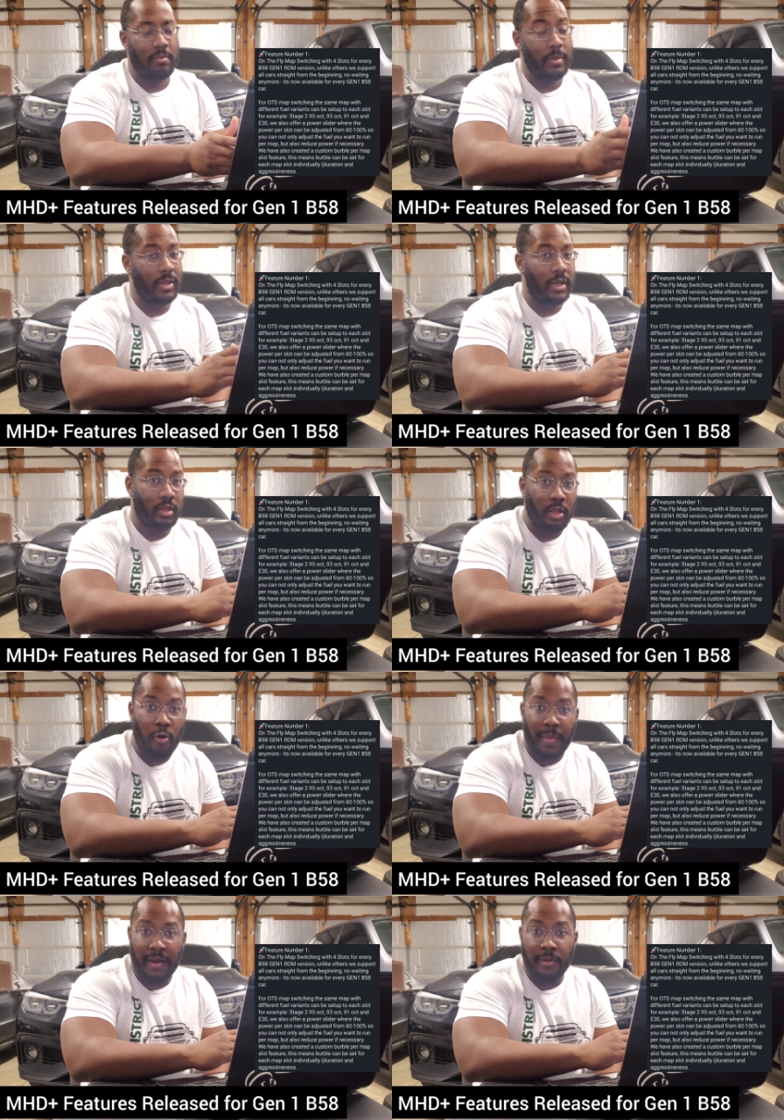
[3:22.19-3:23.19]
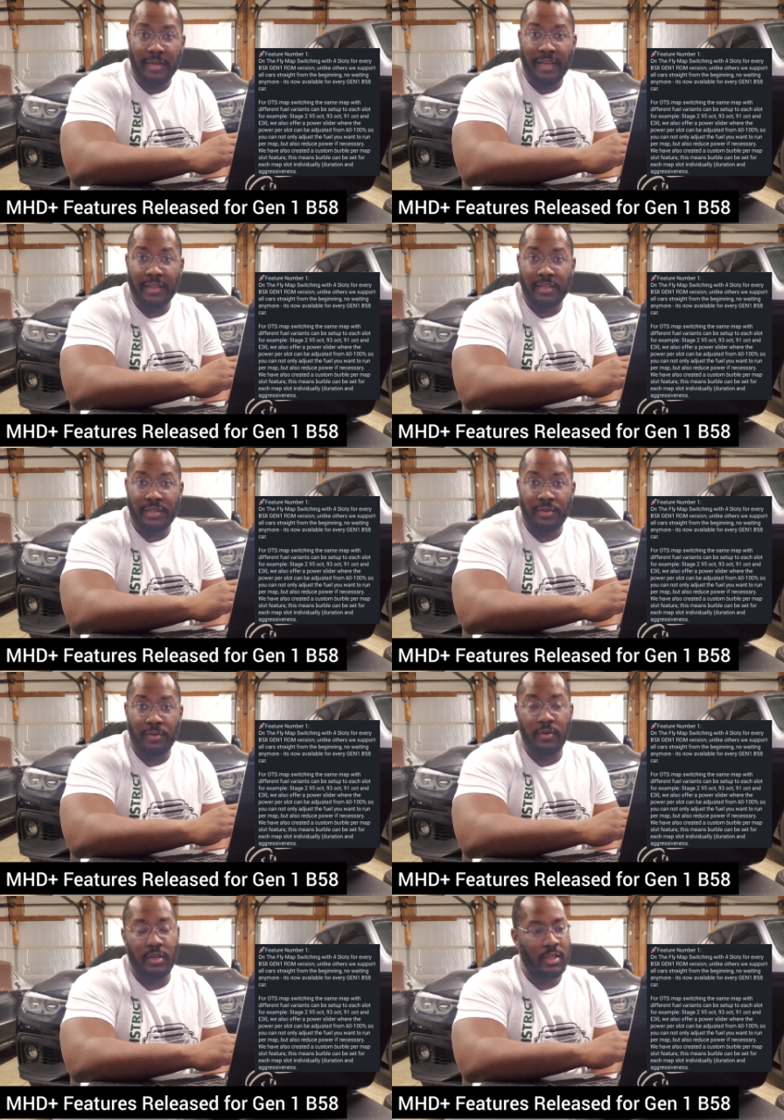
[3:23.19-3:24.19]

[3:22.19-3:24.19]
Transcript: maybe like a low power daily tune